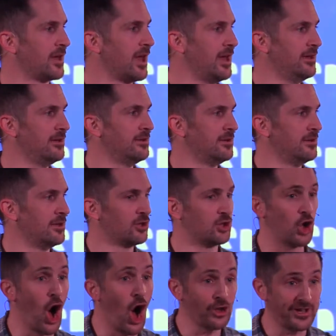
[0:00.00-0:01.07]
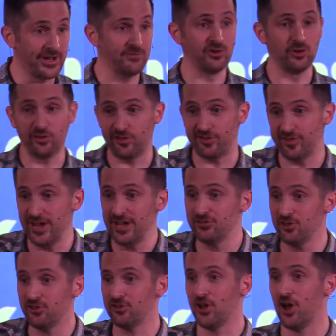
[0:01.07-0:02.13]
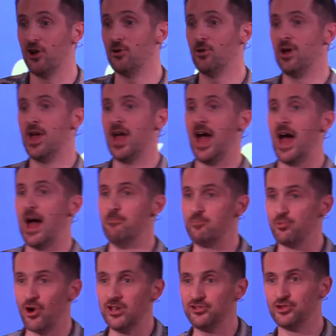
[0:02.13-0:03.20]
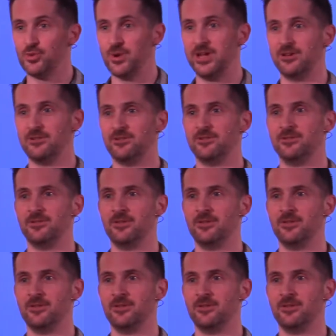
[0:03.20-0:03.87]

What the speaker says: Okay? God gives you seed to sow and bread to eat.